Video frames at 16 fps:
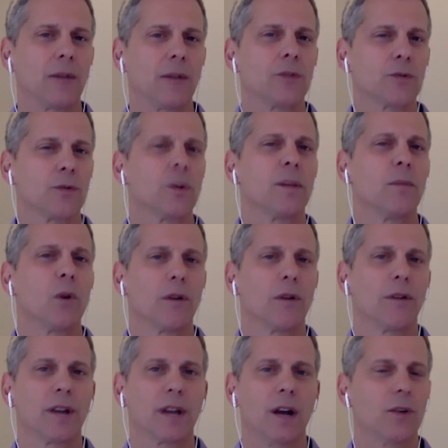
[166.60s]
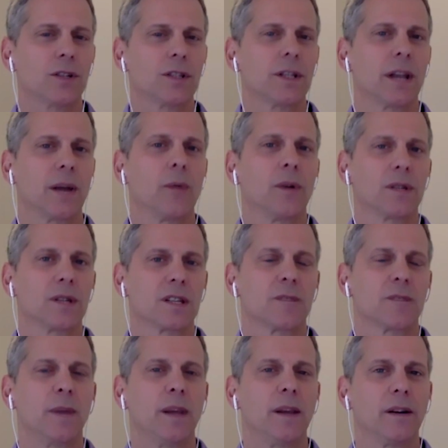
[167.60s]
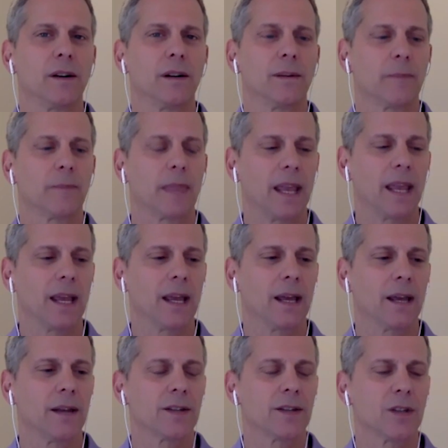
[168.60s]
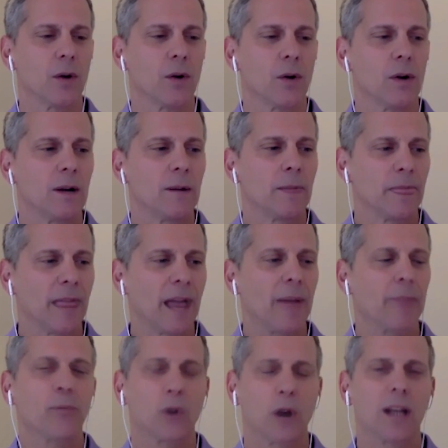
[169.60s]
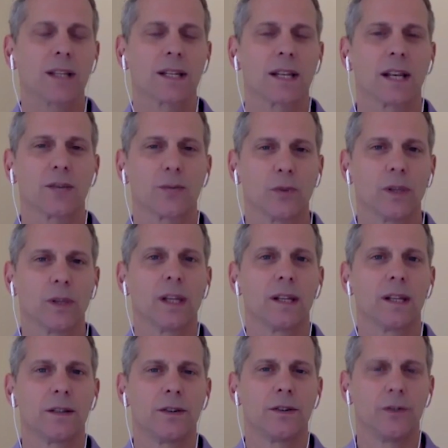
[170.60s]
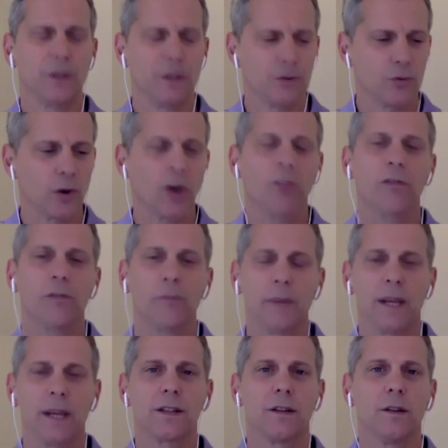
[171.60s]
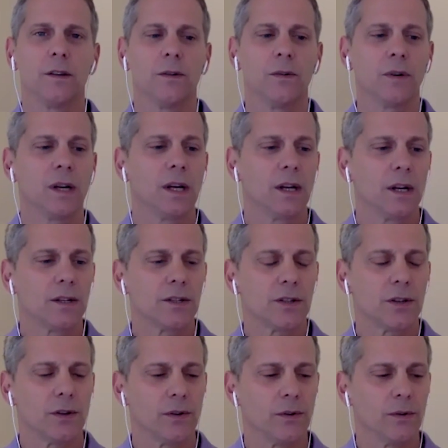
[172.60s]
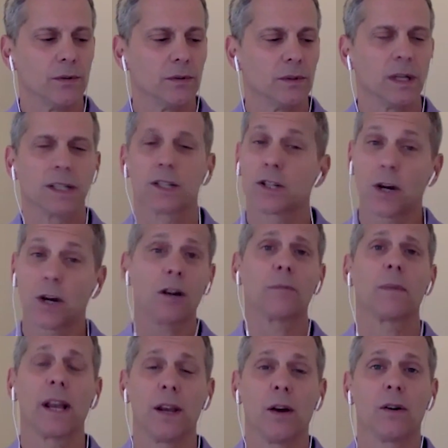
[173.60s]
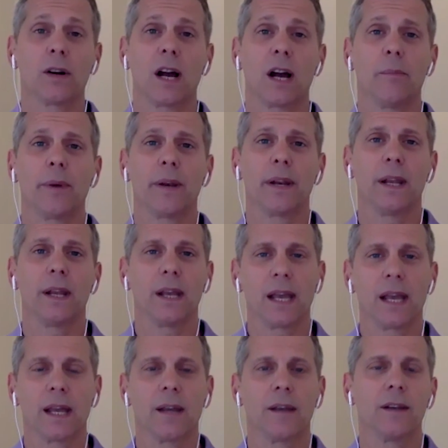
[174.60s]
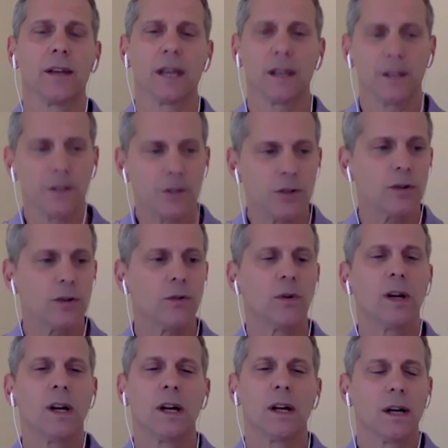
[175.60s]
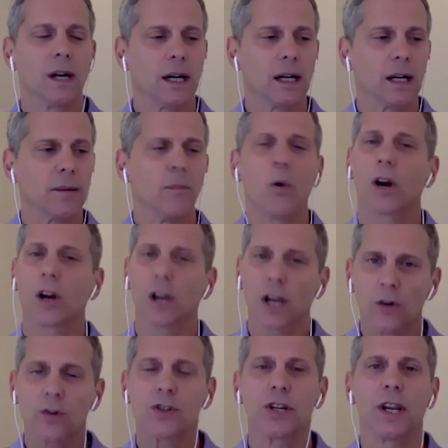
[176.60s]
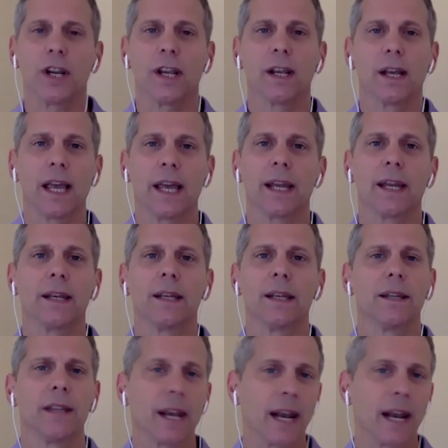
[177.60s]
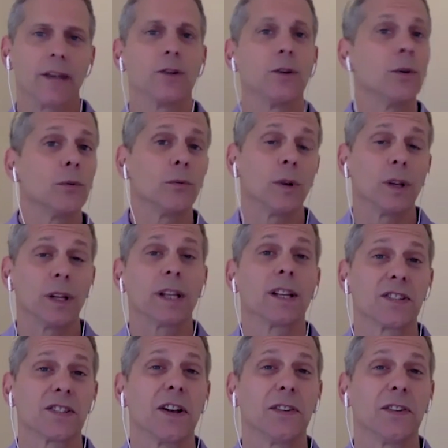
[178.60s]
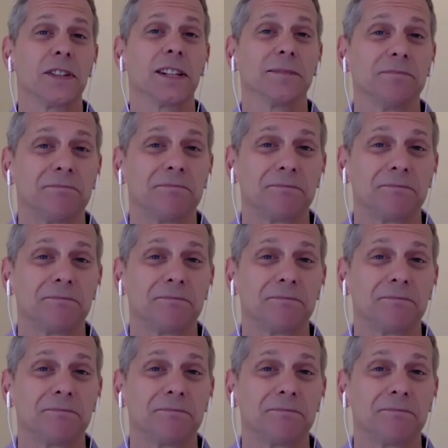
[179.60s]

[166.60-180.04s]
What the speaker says: really more of a coach than I was a speaker. And so that process really drove me to start my own company and do more coaching than I do really consulting.